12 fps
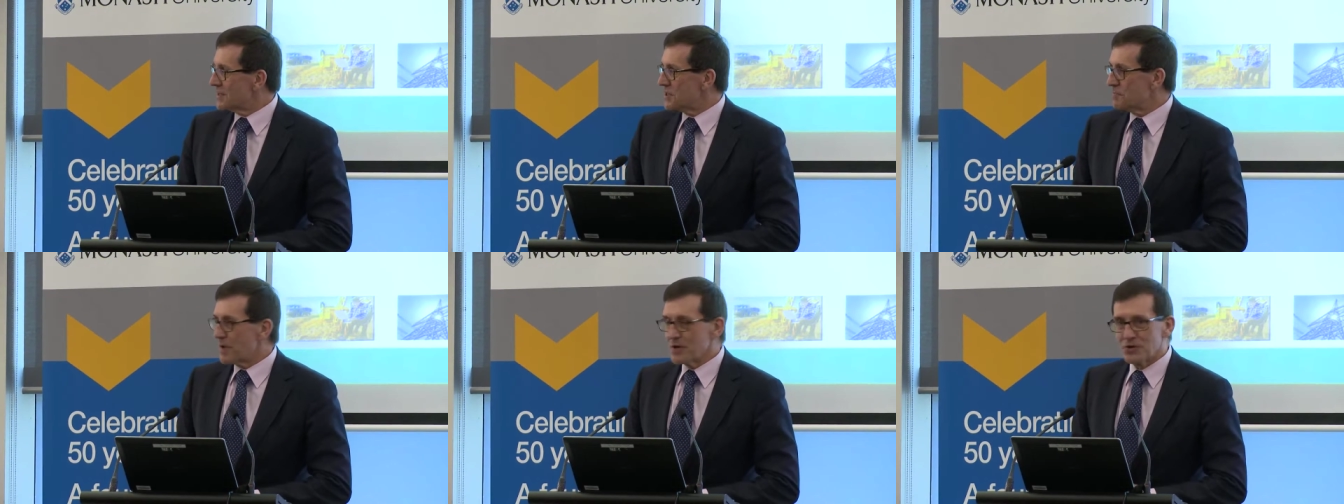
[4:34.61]

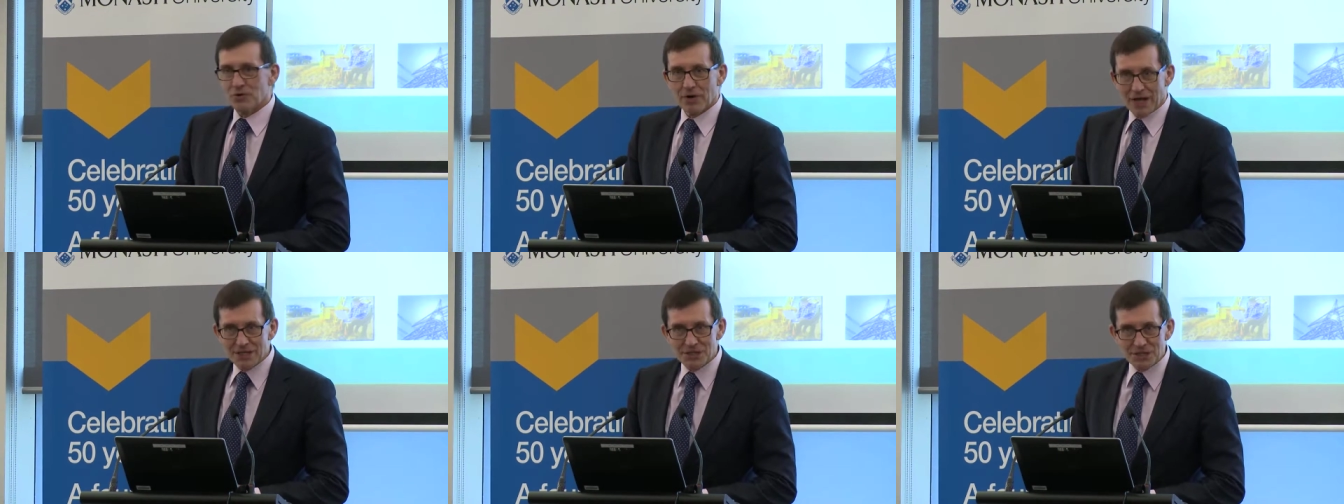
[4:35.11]
spend your
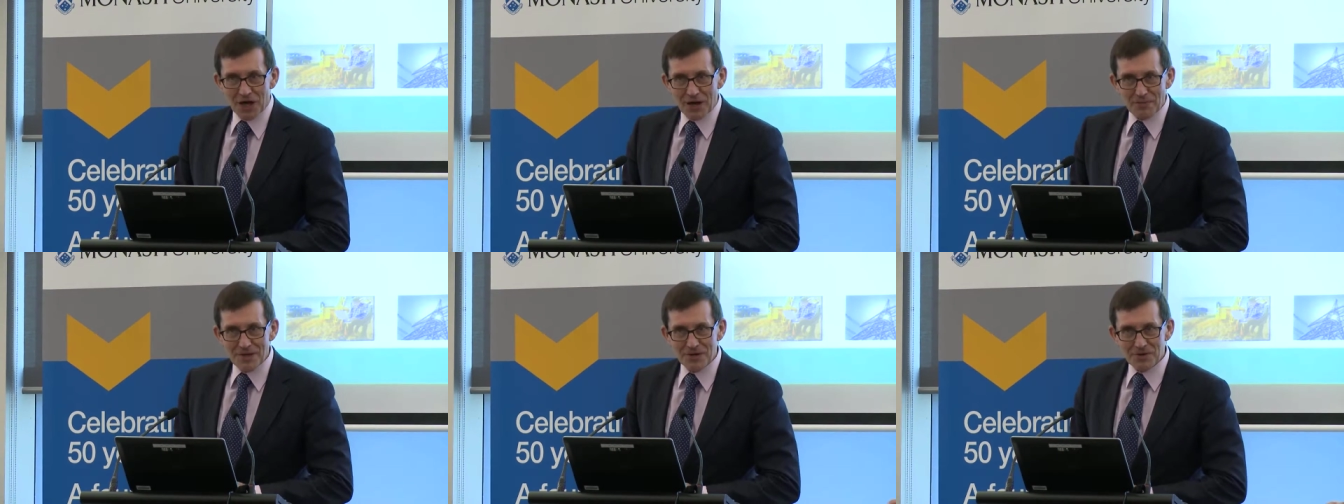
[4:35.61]

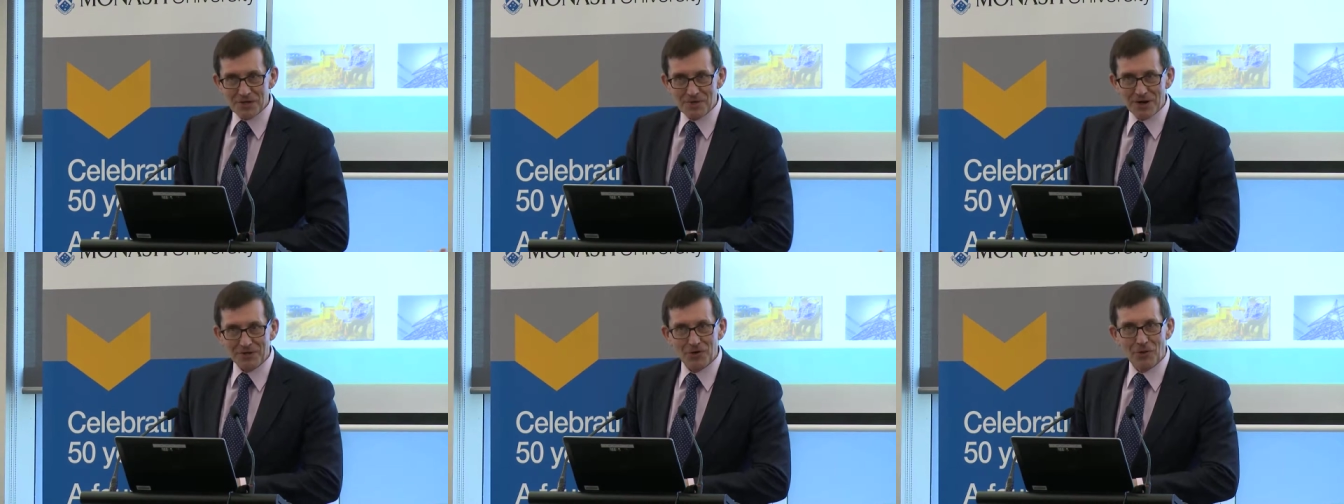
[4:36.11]
lunchtime hearing
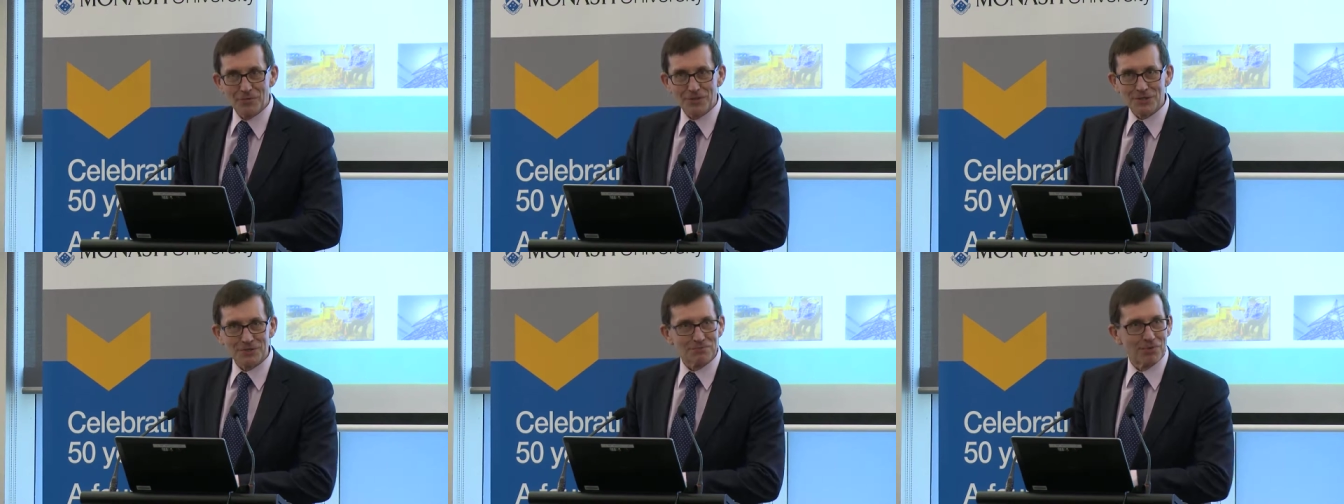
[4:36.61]
about
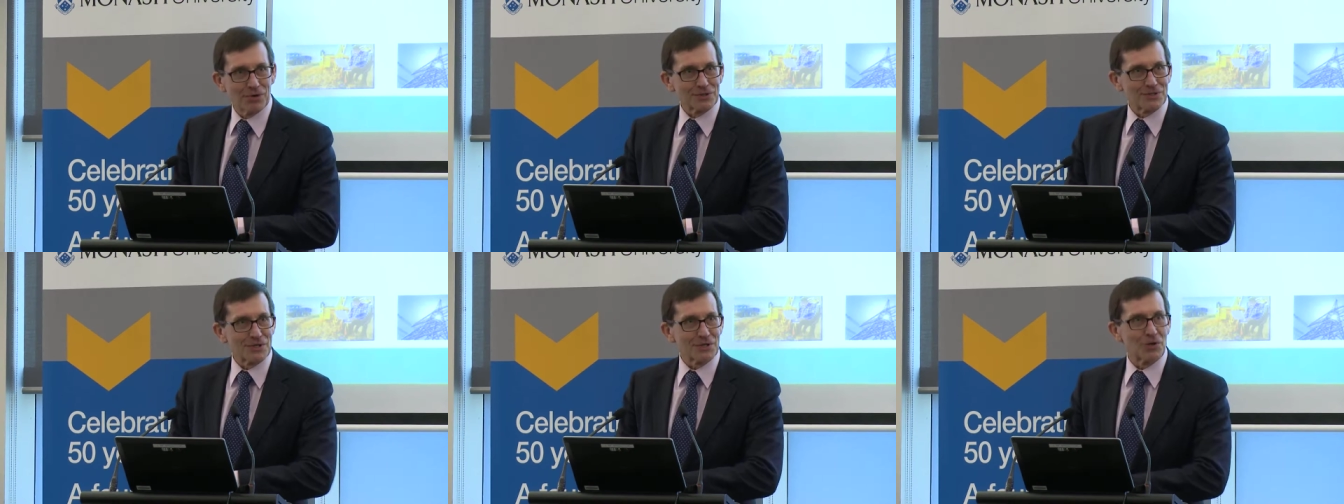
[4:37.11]
competition
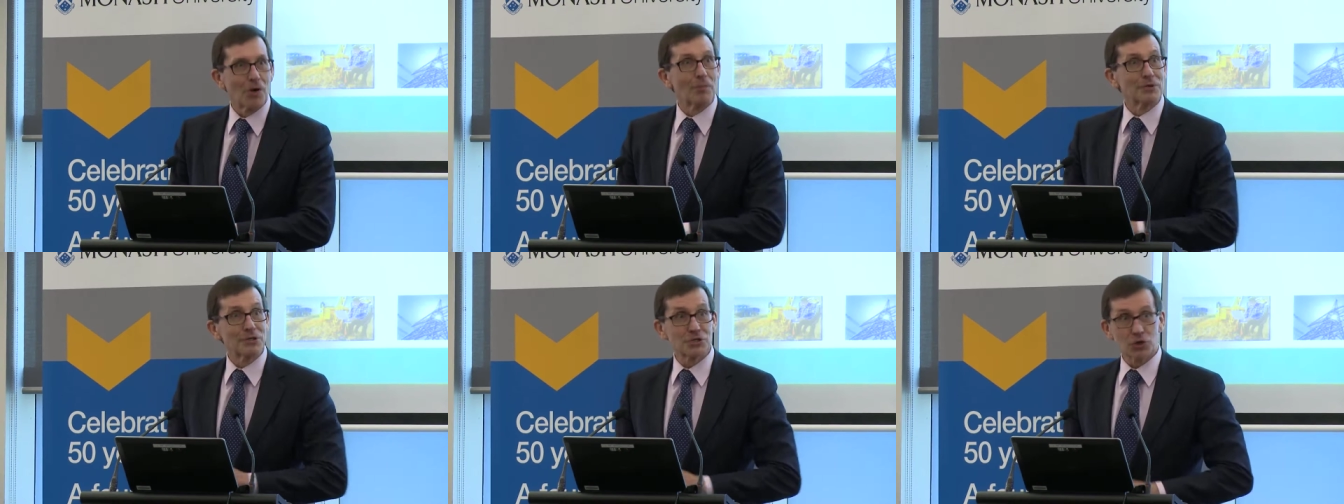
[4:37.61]
policy and
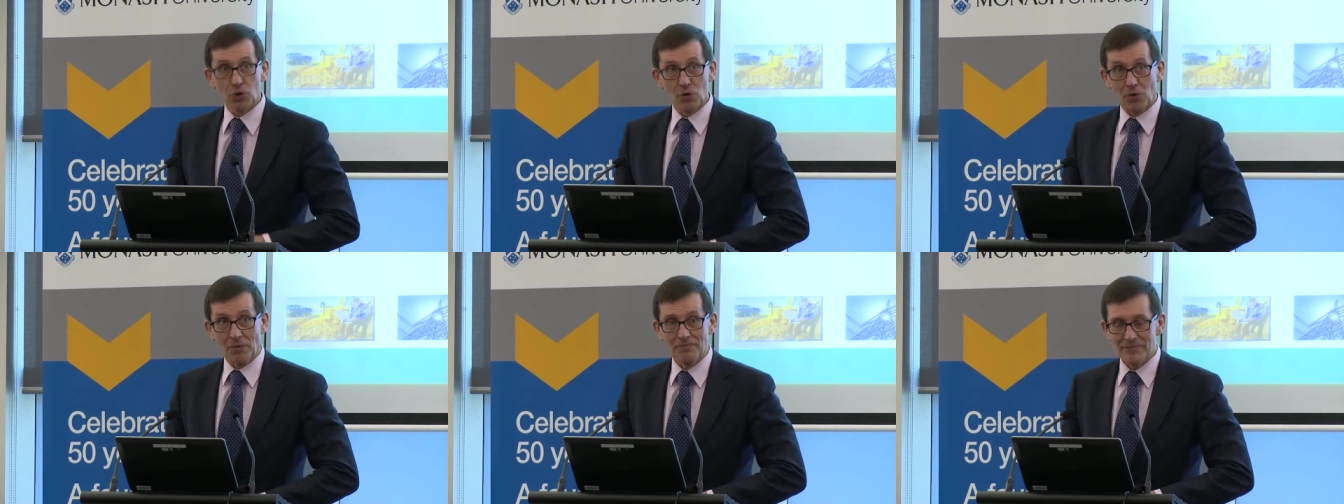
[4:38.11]
competition
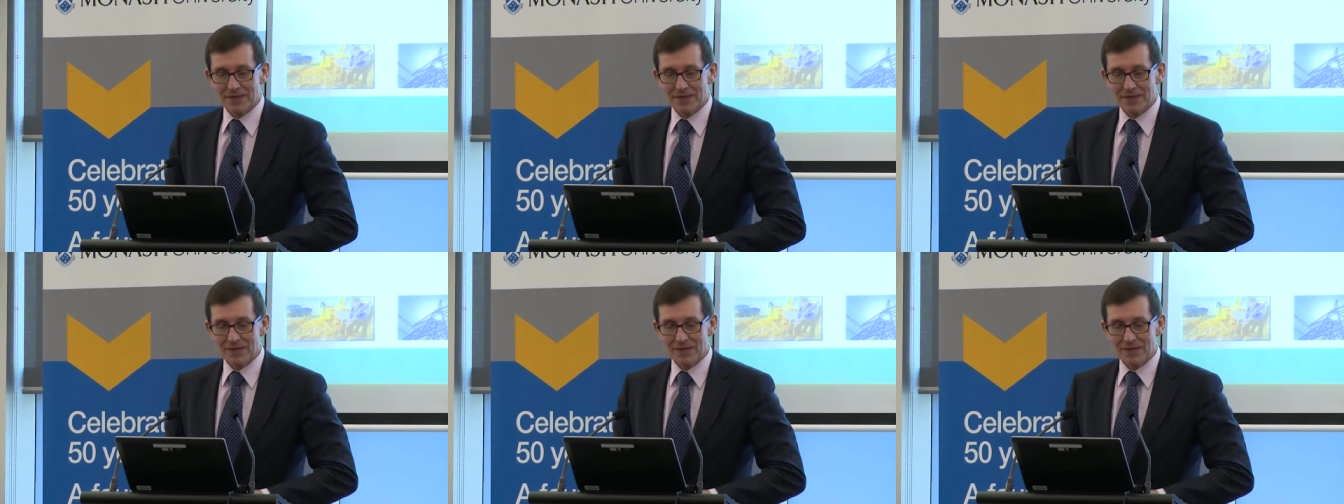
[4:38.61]
law.